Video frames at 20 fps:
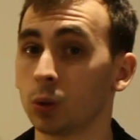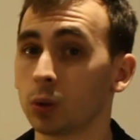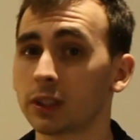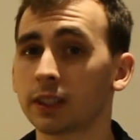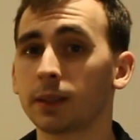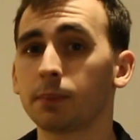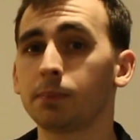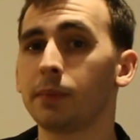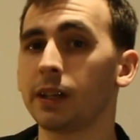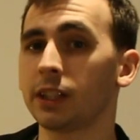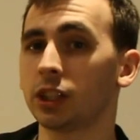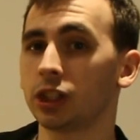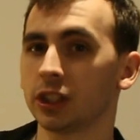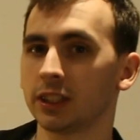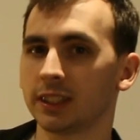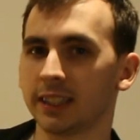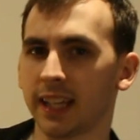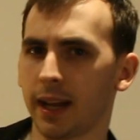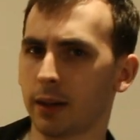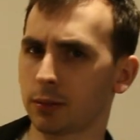your
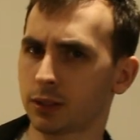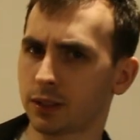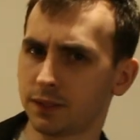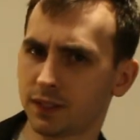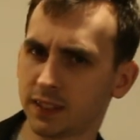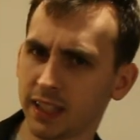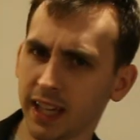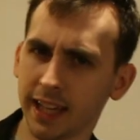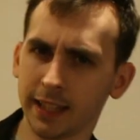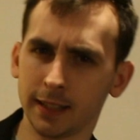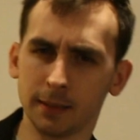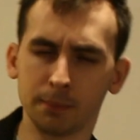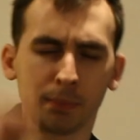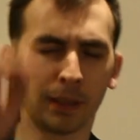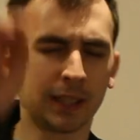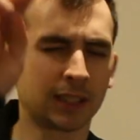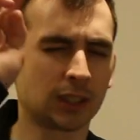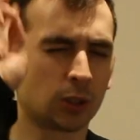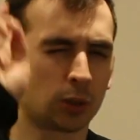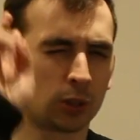submissions out of 10
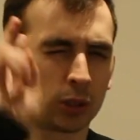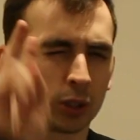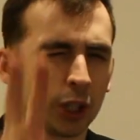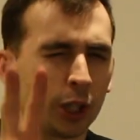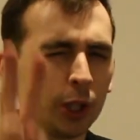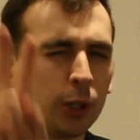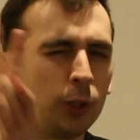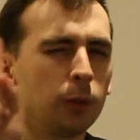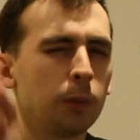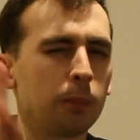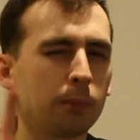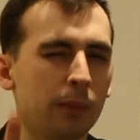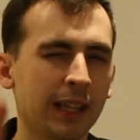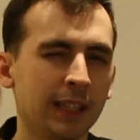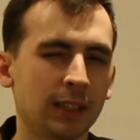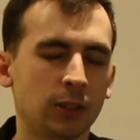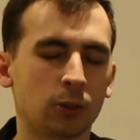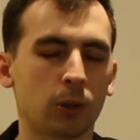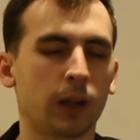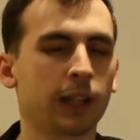based on two
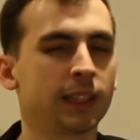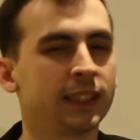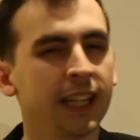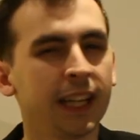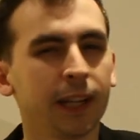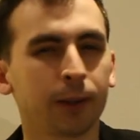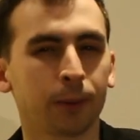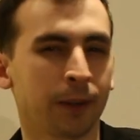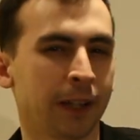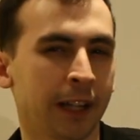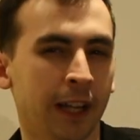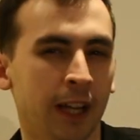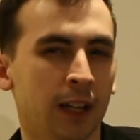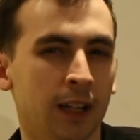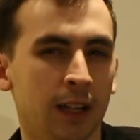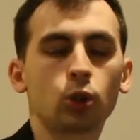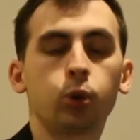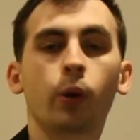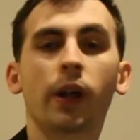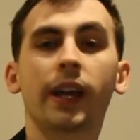main criteria.
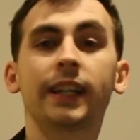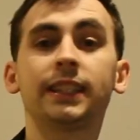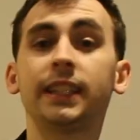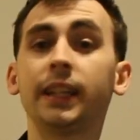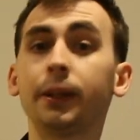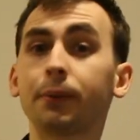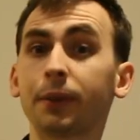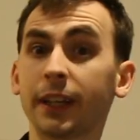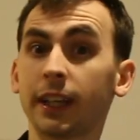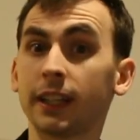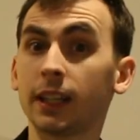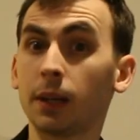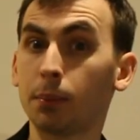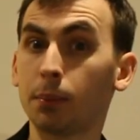Criteria